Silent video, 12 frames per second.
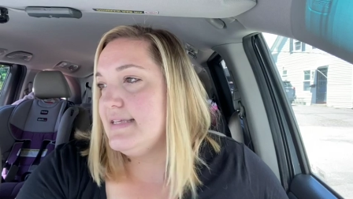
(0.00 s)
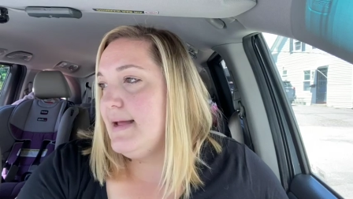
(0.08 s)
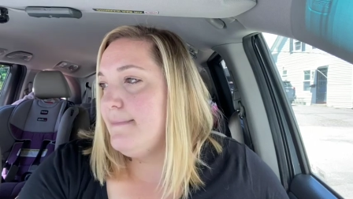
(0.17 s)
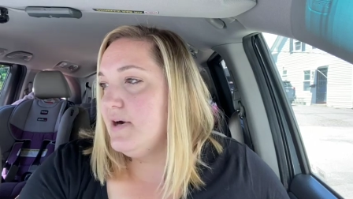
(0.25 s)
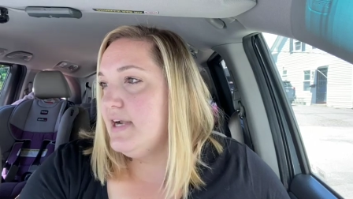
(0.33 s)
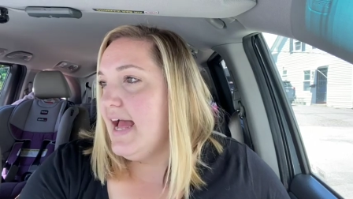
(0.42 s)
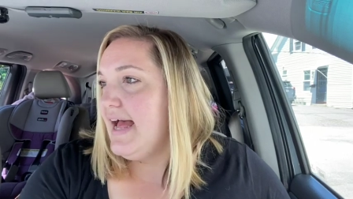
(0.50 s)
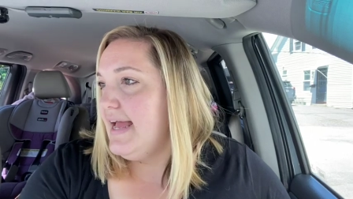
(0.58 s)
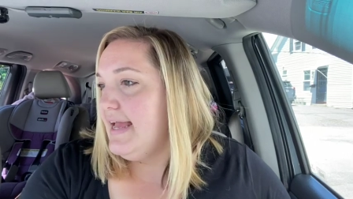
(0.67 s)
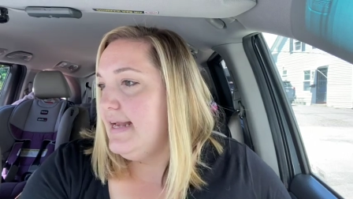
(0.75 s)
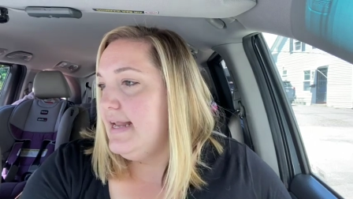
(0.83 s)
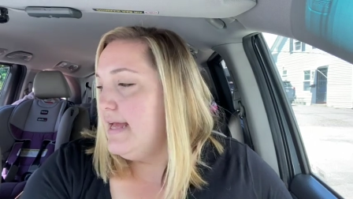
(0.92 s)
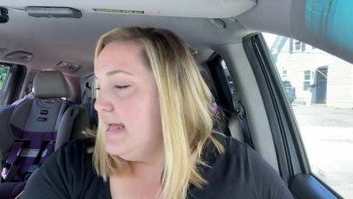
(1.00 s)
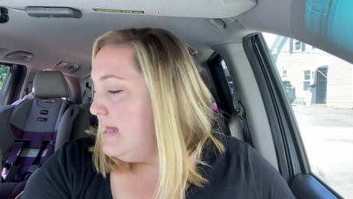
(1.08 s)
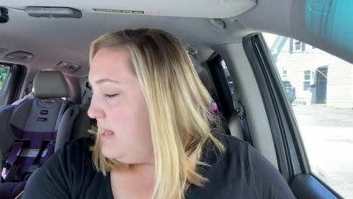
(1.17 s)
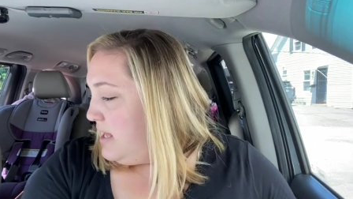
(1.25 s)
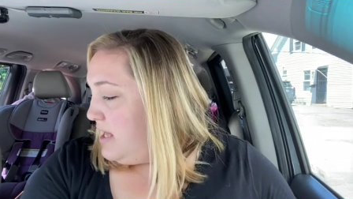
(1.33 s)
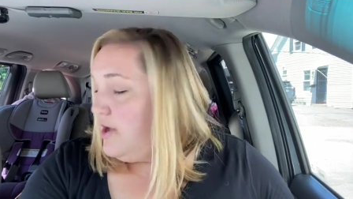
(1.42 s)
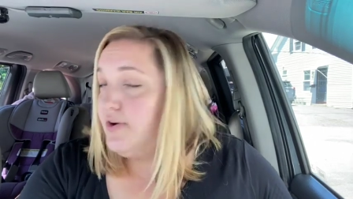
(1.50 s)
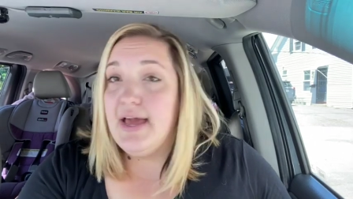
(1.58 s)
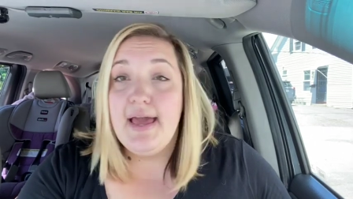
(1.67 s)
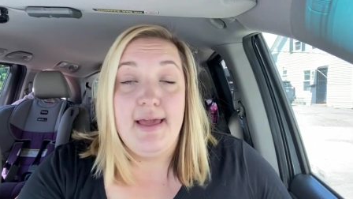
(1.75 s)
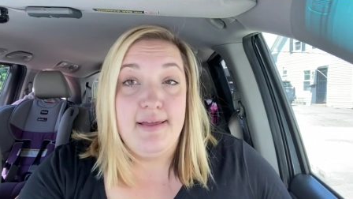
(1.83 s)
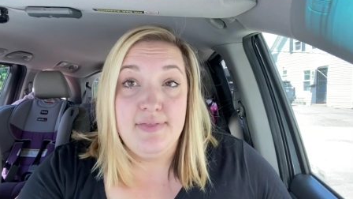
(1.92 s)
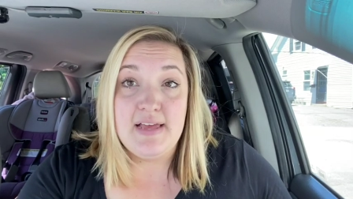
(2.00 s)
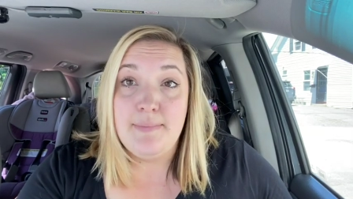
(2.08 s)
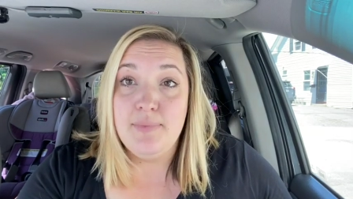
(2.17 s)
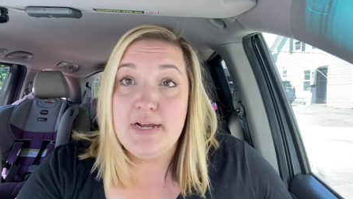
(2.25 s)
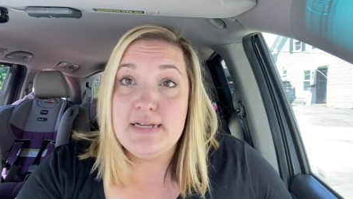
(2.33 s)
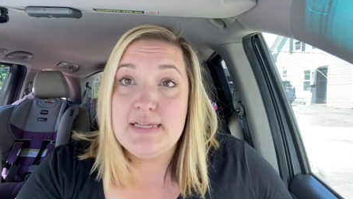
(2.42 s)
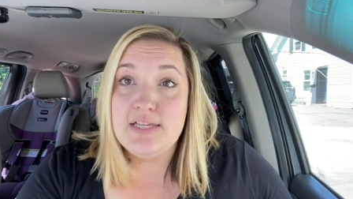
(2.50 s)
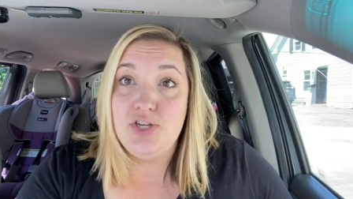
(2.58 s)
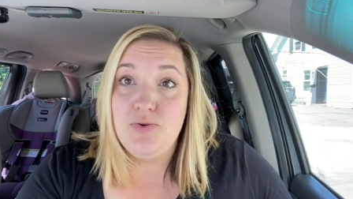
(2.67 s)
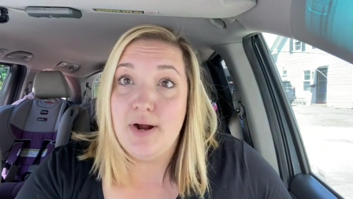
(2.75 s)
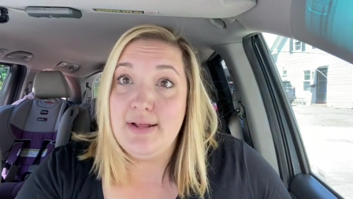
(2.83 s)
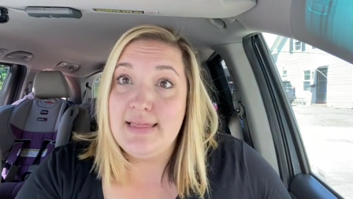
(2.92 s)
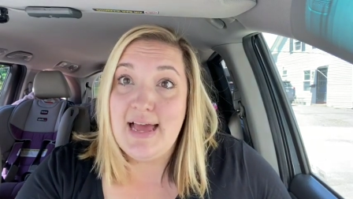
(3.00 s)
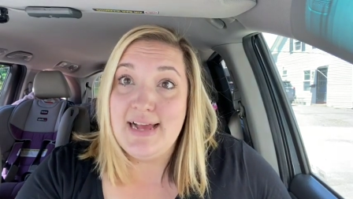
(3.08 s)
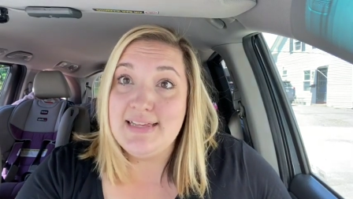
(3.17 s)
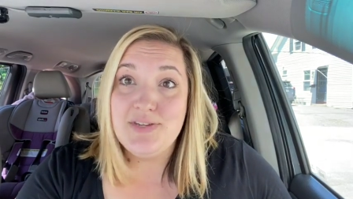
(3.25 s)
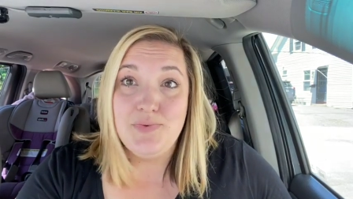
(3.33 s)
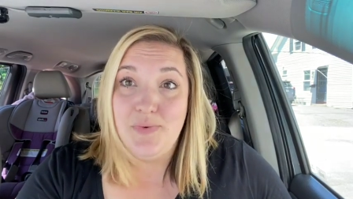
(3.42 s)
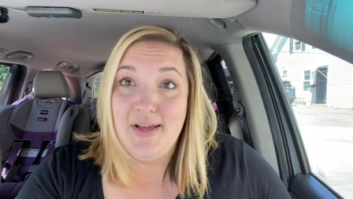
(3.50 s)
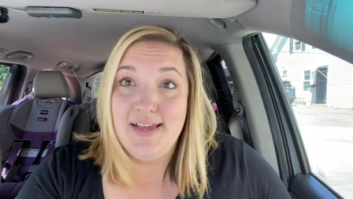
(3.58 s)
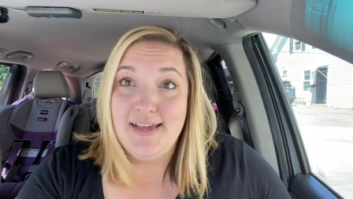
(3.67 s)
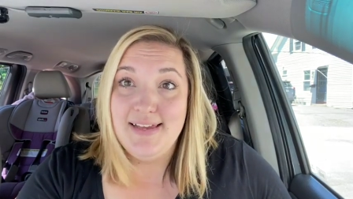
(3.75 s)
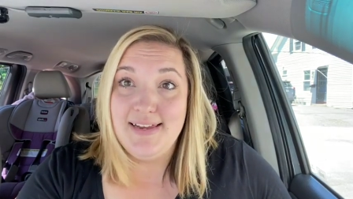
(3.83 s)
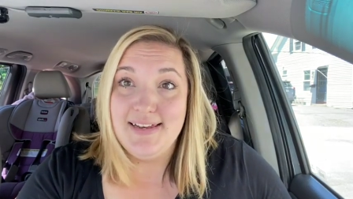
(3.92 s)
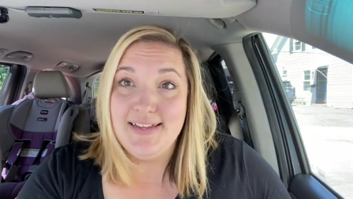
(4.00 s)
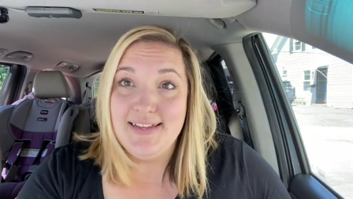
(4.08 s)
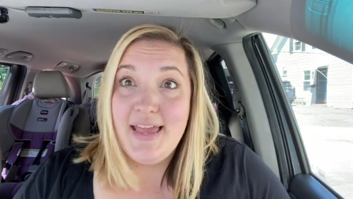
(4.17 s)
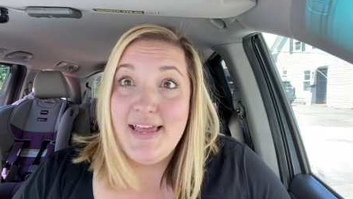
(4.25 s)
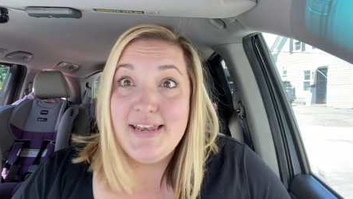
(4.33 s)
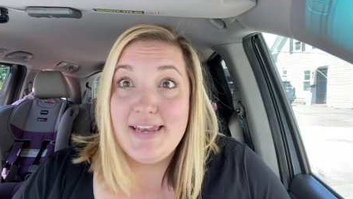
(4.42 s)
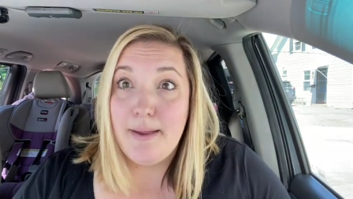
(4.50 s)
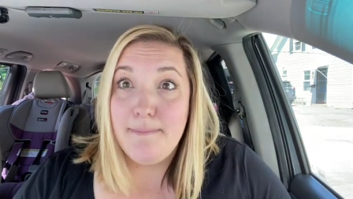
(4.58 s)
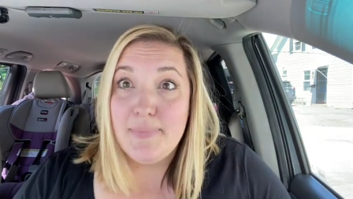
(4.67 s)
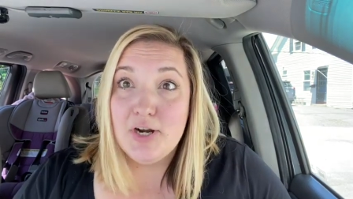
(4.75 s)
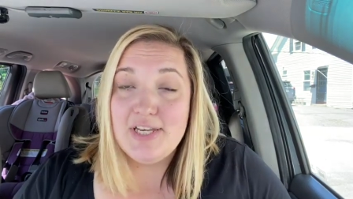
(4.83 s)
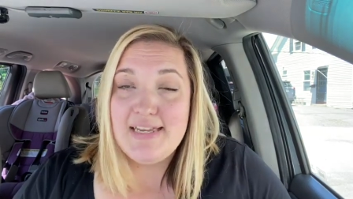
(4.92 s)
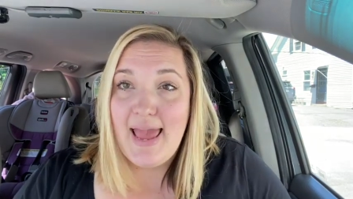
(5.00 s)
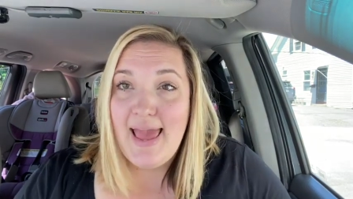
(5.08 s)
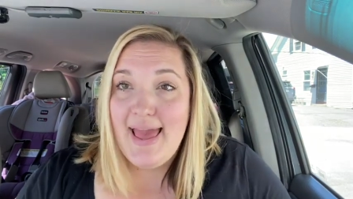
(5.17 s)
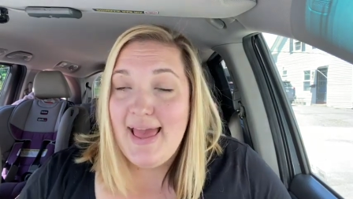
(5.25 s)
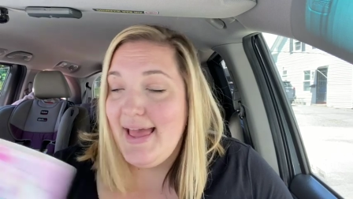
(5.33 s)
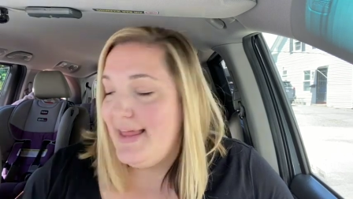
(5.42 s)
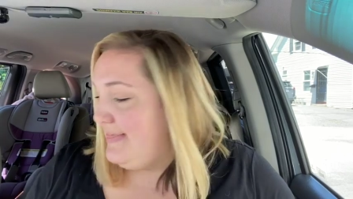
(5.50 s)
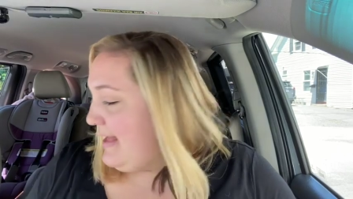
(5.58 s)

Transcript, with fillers: number nine okay that brings us to our last one Number 10,